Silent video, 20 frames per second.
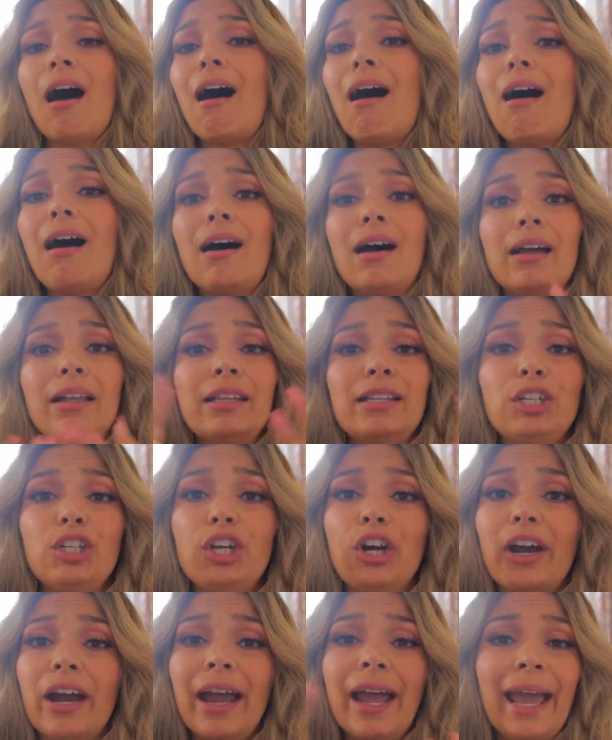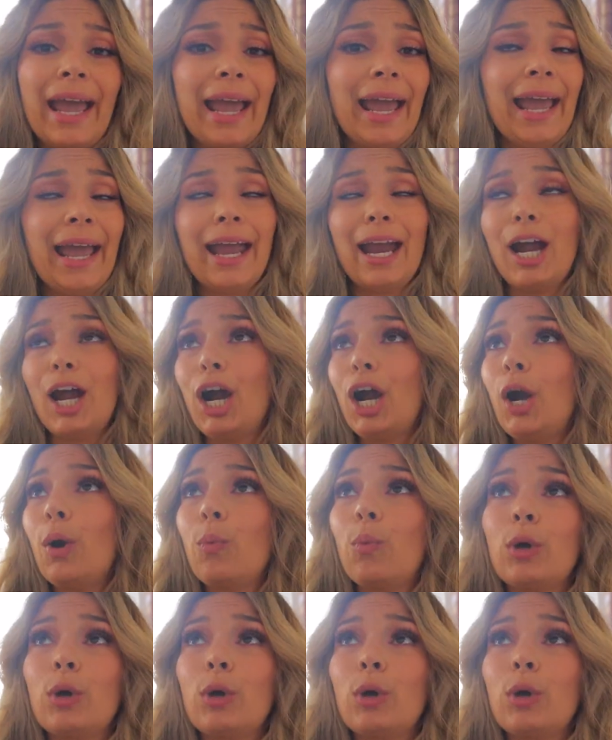on your hair,